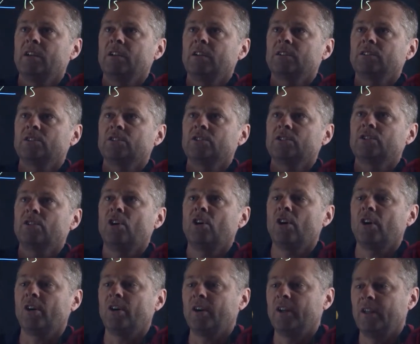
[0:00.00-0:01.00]

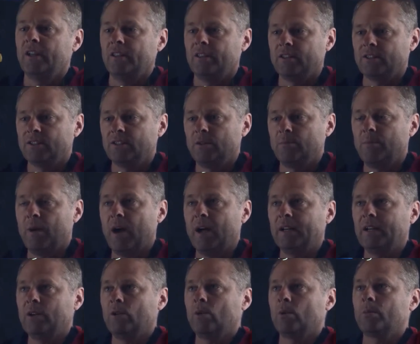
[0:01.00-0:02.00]
star. This is the
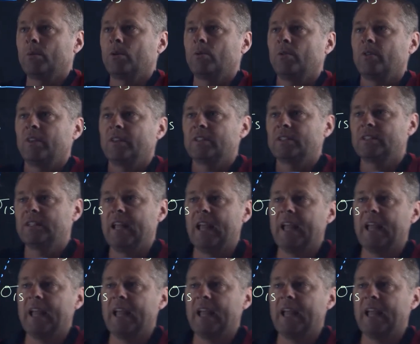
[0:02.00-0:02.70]
bonding orbital. This is the